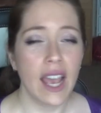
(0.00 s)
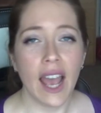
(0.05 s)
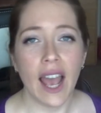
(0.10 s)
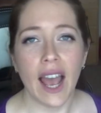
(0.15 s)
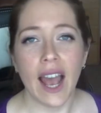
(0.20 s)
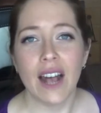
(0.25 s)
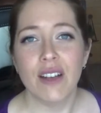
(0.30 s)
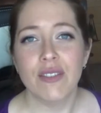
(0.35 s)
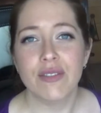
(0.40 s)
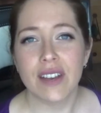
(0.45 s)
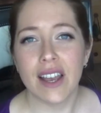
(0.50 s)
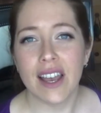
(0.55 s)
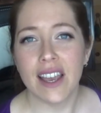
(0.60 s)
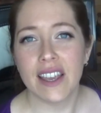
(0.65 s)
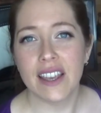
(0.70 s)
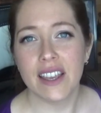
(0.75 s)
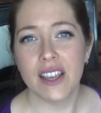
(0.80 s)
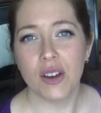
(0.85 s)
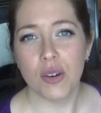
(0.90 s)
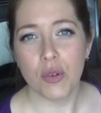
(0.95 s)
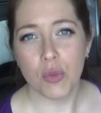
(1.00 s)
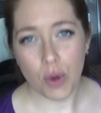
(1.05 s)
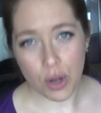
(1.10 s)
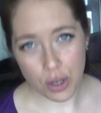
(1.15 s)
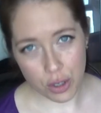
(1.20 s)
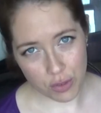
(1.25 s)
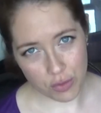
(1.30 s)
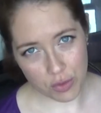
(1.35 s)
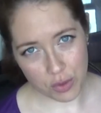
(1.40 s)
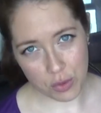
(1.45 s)
Have a
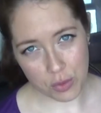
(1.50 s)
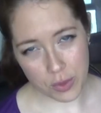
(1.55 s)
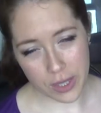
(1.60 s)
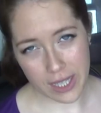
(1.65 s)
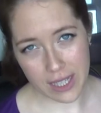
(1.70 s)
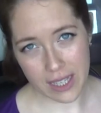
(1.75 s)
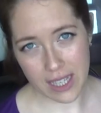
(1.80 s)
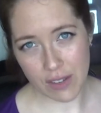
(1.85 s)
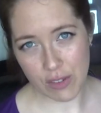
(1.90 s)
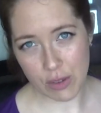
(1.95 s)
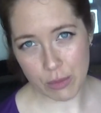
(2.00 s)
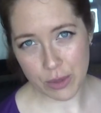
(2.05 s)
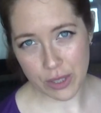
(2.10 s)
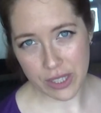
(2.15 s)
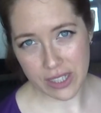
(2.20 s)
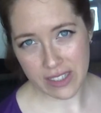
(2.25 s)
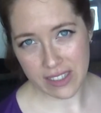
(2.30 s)
wonderful week, everybody.